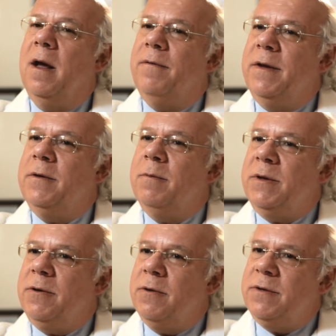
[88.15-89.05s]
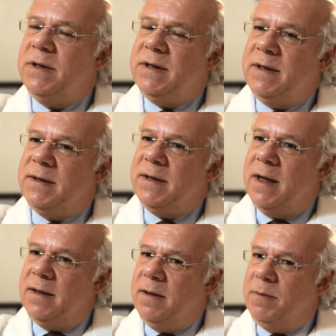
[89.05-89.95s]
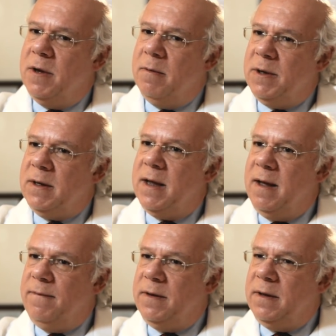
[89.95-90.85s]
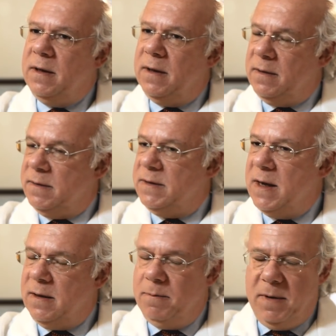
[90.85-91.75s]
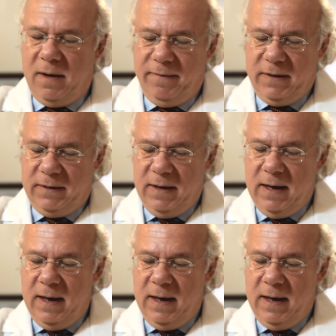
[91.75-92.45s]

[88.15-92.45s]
of endometriosis inside the abdominal cavity and inside the pelvis